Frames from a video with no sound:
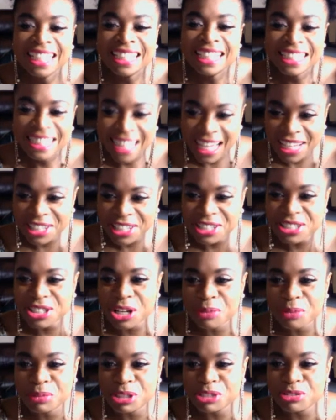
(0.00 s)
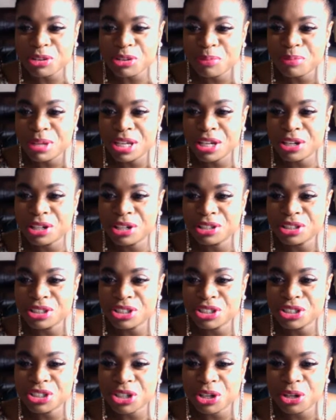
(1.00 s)
Thank you so much for being on the
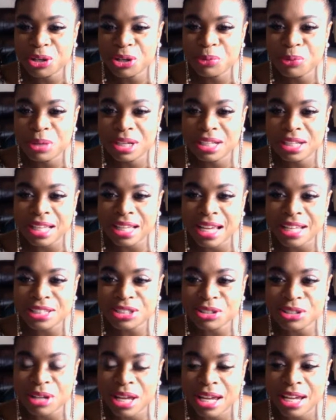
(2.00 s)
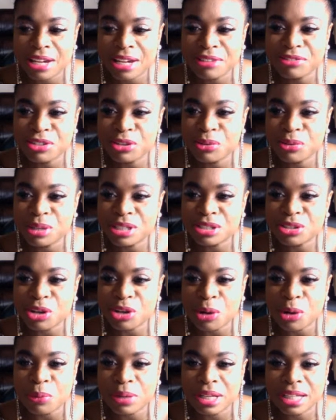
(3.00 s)
show. We're glad to have you as
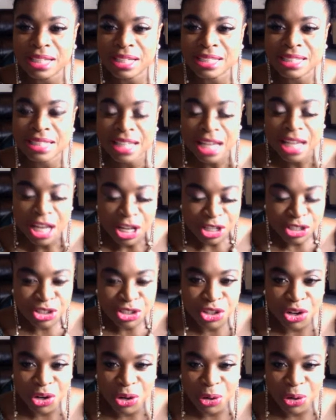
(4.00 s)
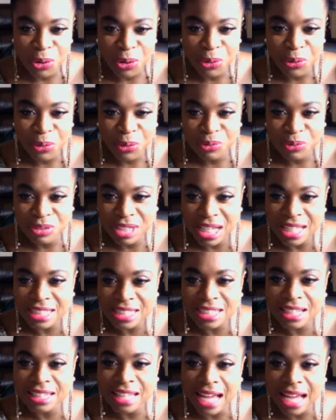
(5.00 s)
always. So
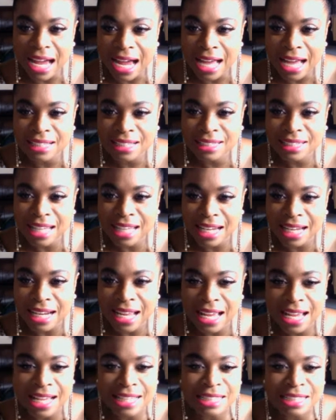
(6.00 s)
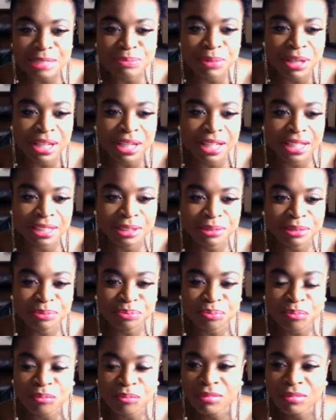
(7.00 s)
there's a lot that has been
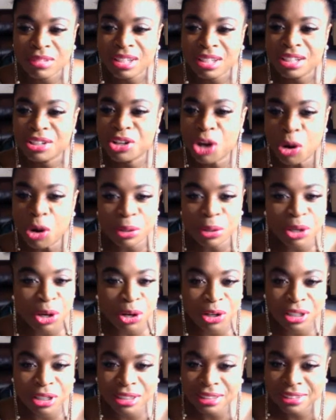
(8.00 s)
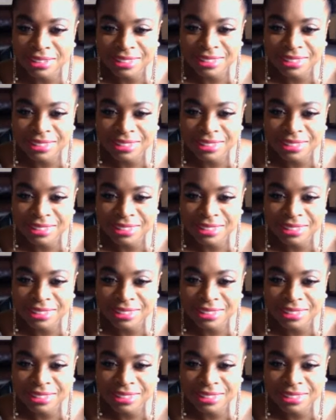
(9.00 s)
going on